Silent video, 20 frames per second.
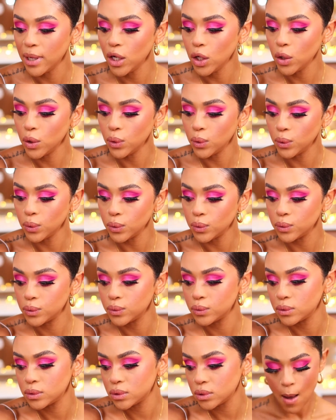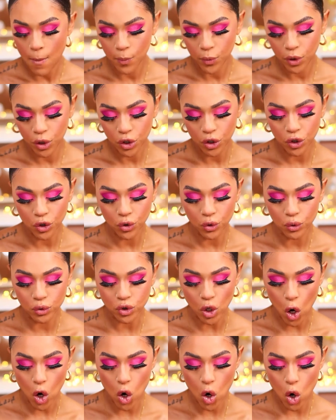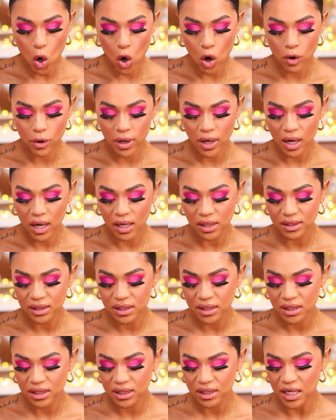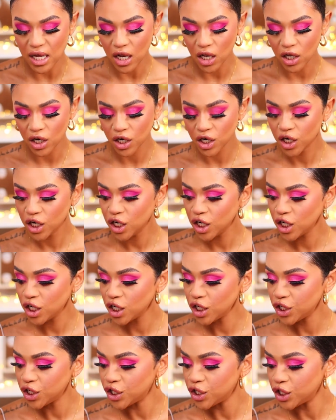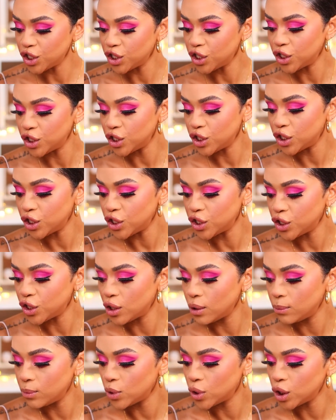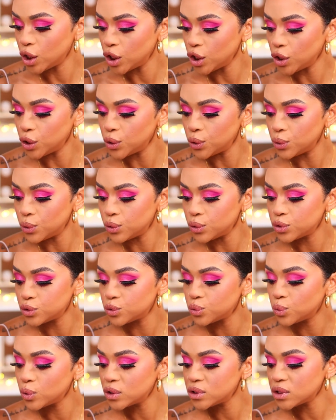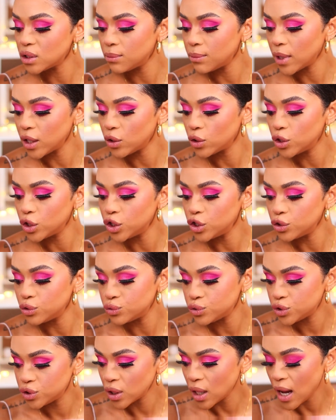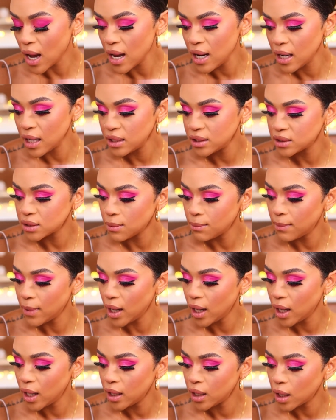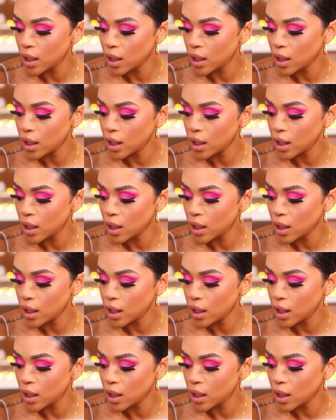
nose. I'm gonna use L'Oreal Cellar. No. I'm gonna use what I'm gonna use to highlight my